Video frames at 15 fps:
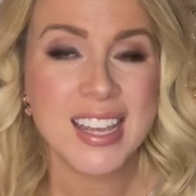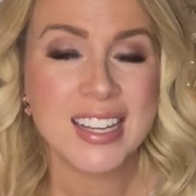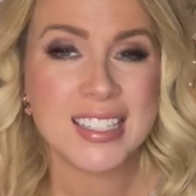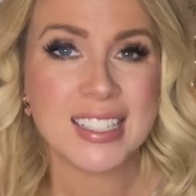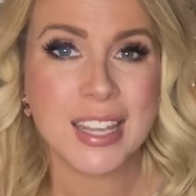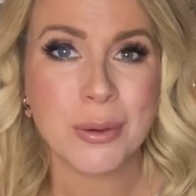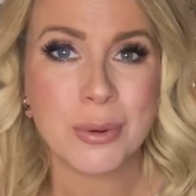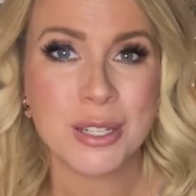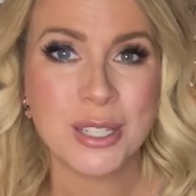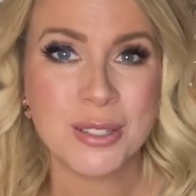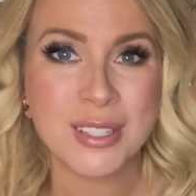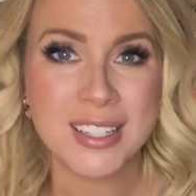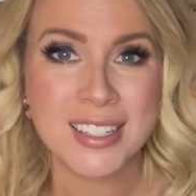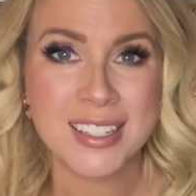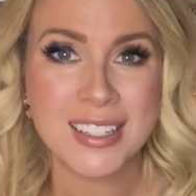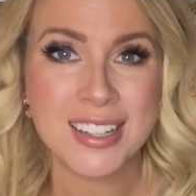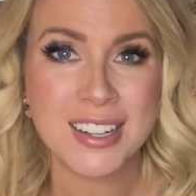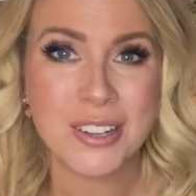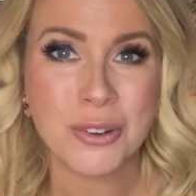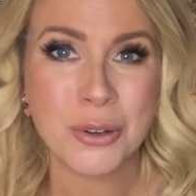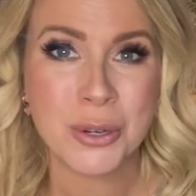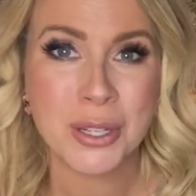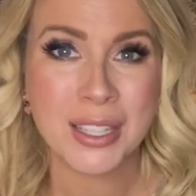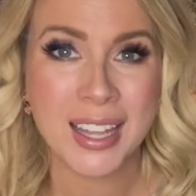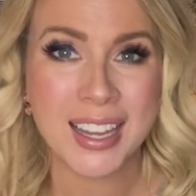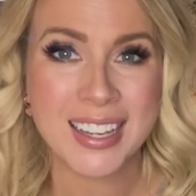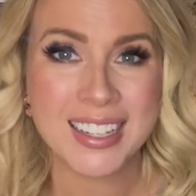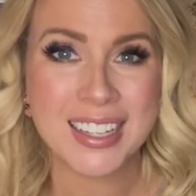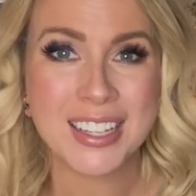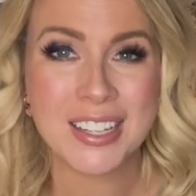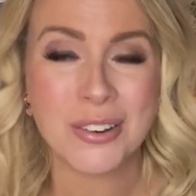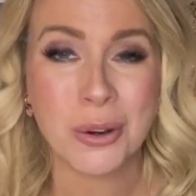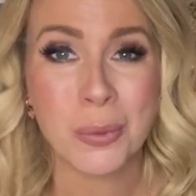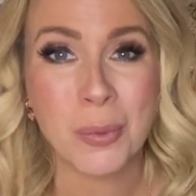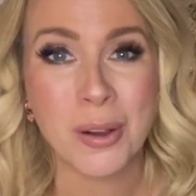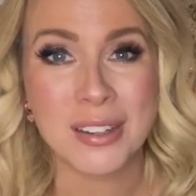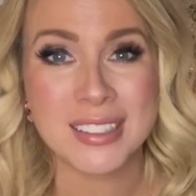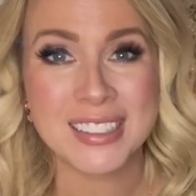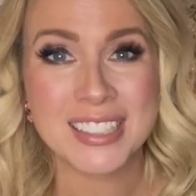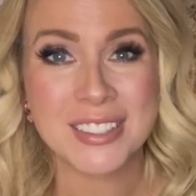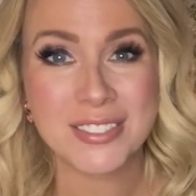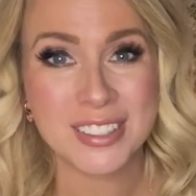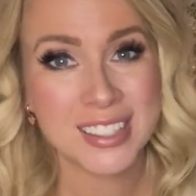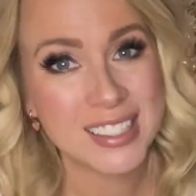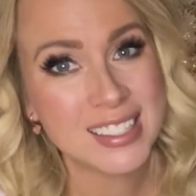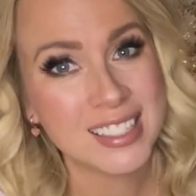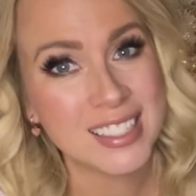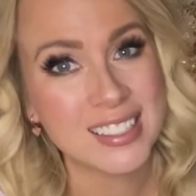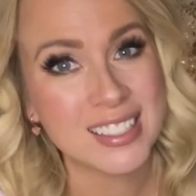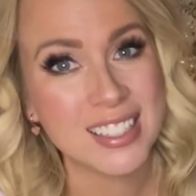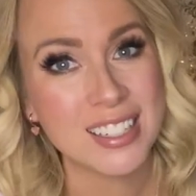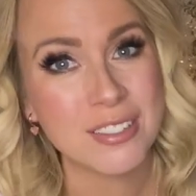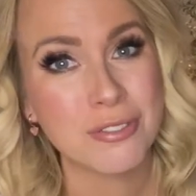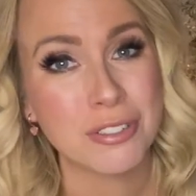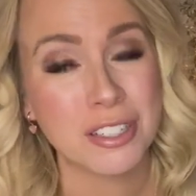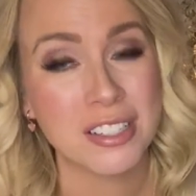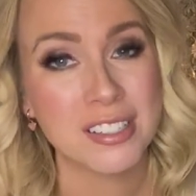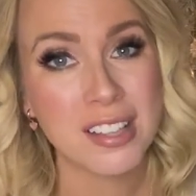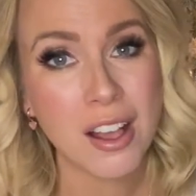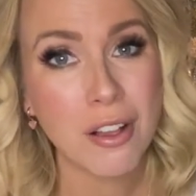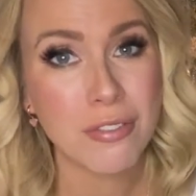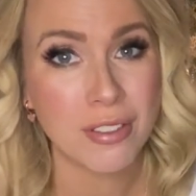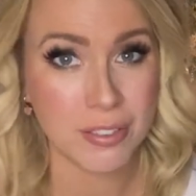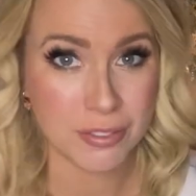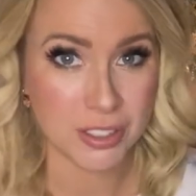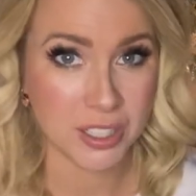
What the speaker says: to get what you need or like or want for the season, for yourself and for